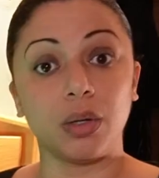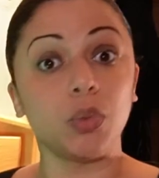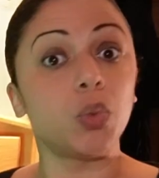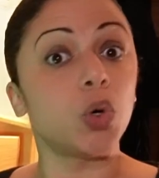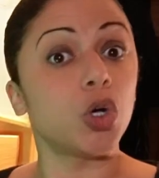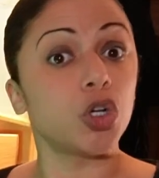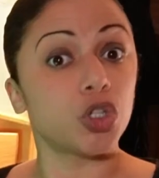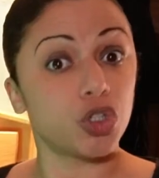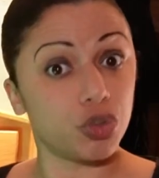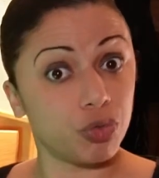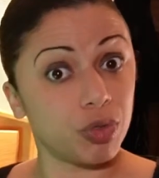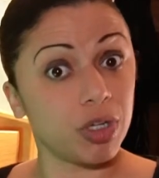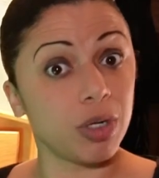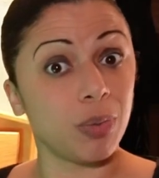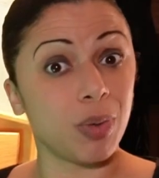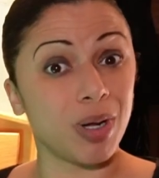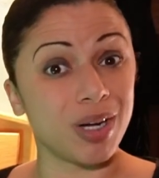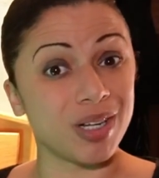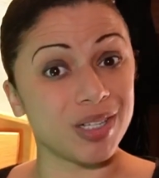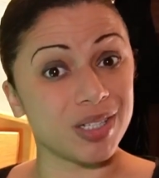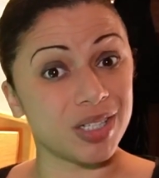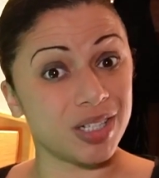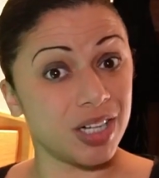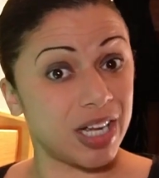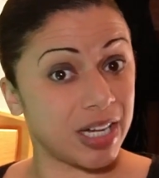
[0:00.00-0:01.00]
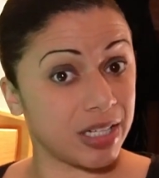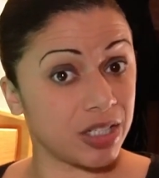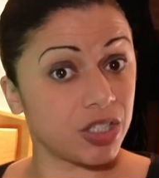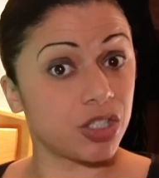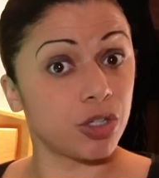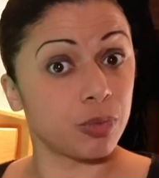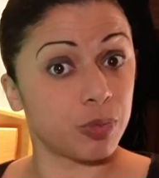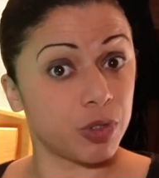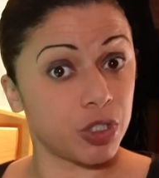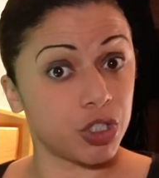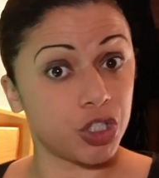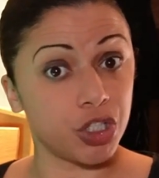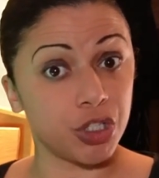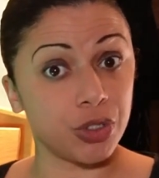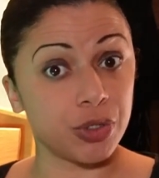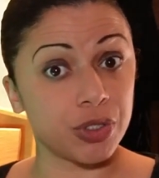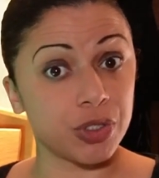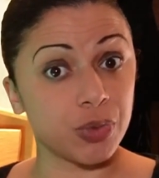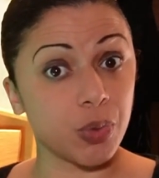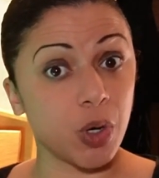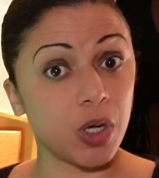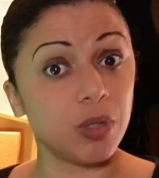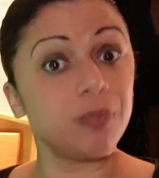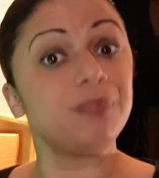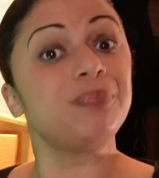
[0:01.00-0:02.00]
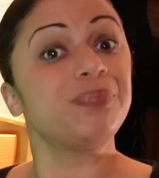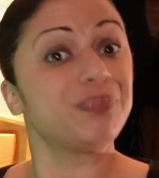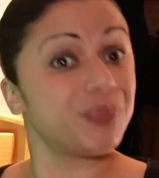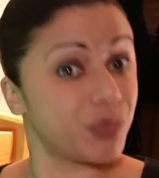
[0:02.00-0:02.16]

It works really well as an egg substitute as well,